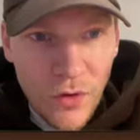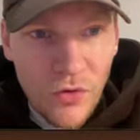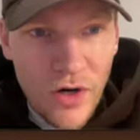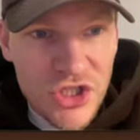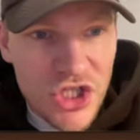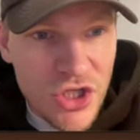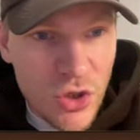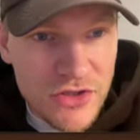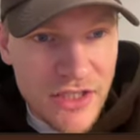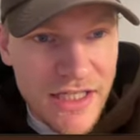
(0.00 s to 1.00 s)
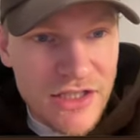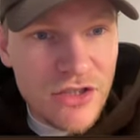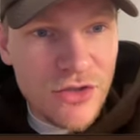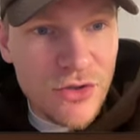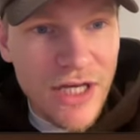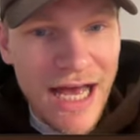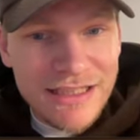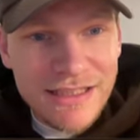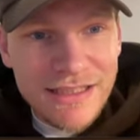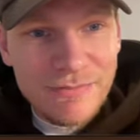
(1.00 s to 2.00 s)
All right, chicos, let's look
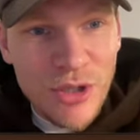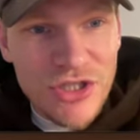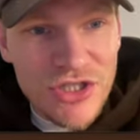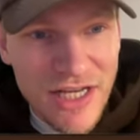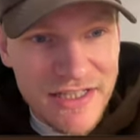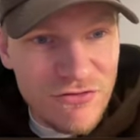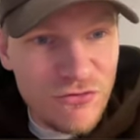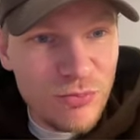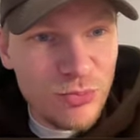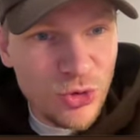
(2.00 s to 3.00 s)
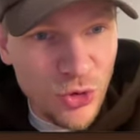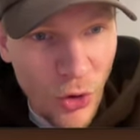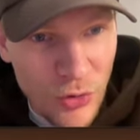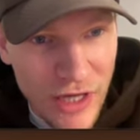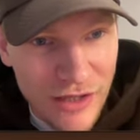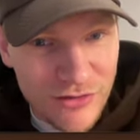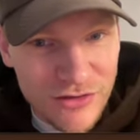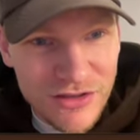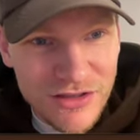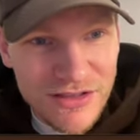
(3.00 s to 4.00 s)
at possessive pronouns.